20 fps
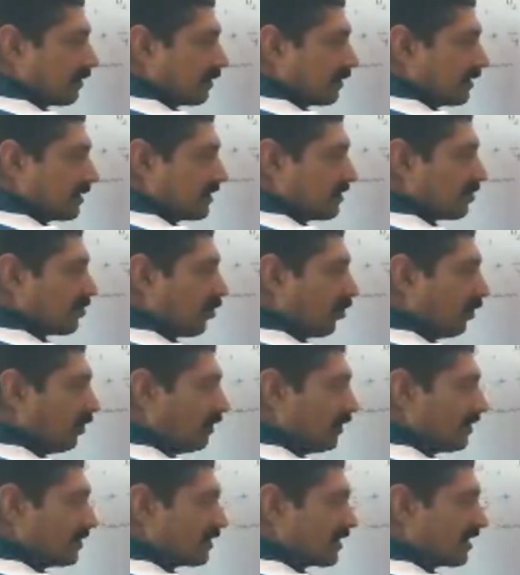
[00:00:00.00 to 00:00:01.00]
This is
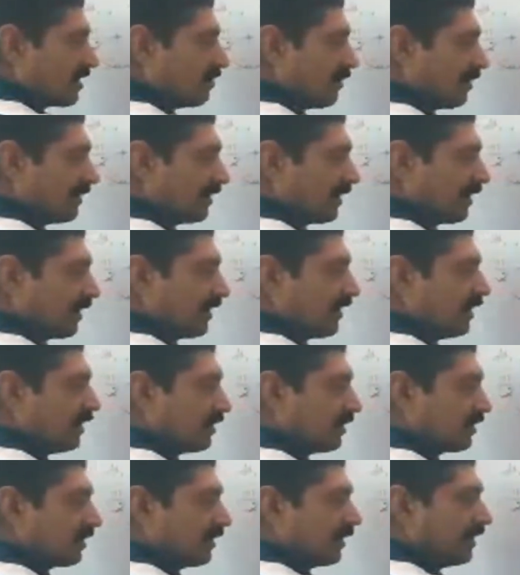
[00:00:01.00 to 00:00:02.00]
called sigma. The
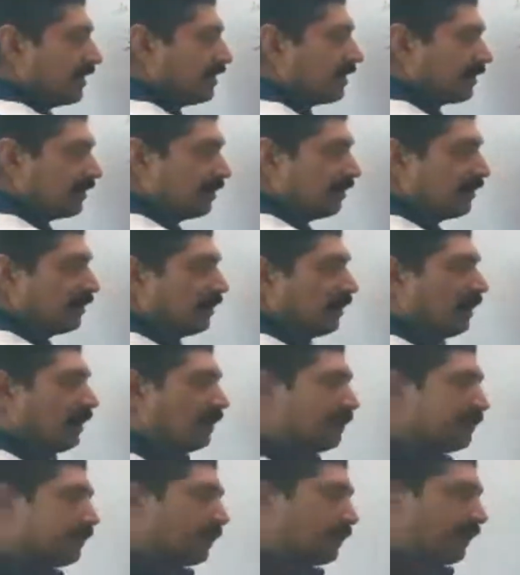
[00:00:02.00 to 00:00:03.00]
Greek
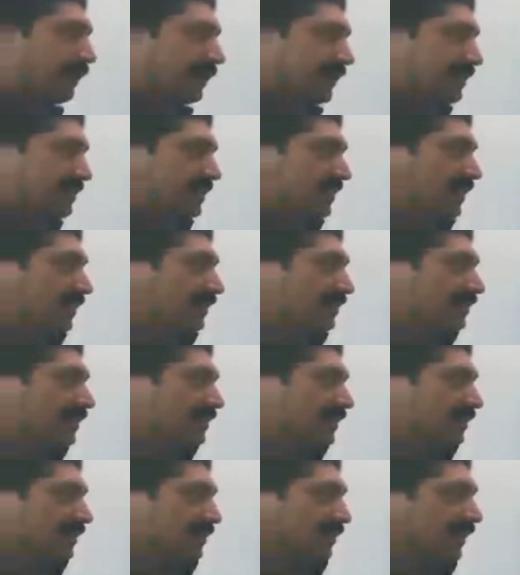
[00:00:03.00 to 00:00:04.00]
alphabet is there,
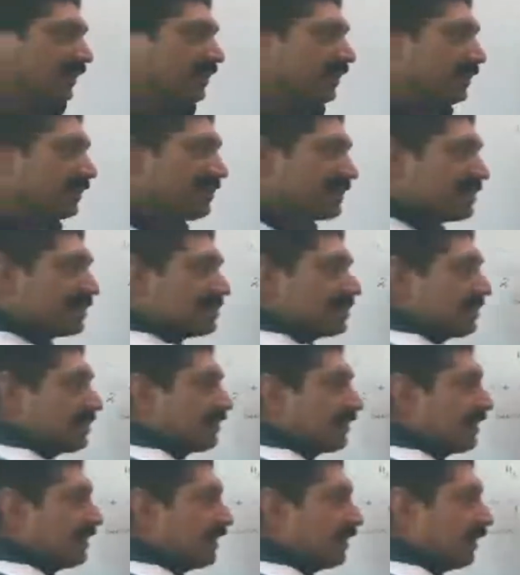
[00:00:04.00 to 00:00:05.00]
right? This is a
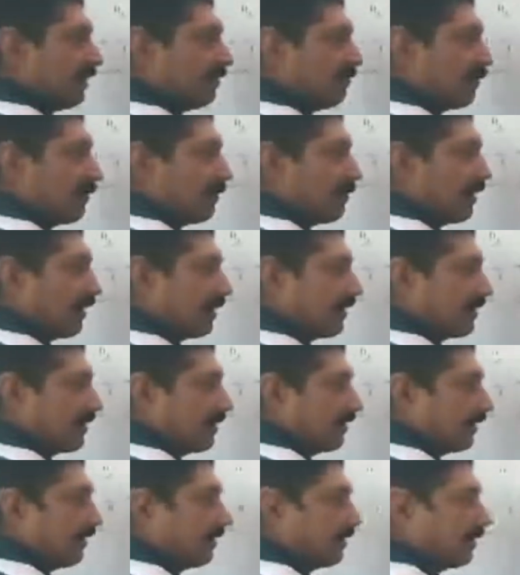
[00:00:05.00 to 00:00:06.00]
Greek alphabet,
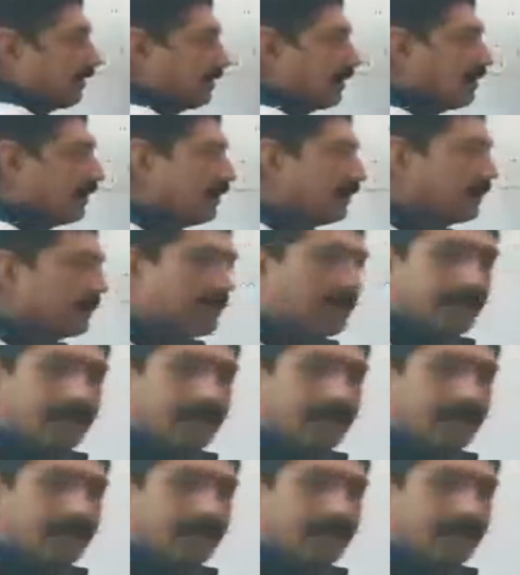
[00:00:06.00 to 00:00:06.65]
right?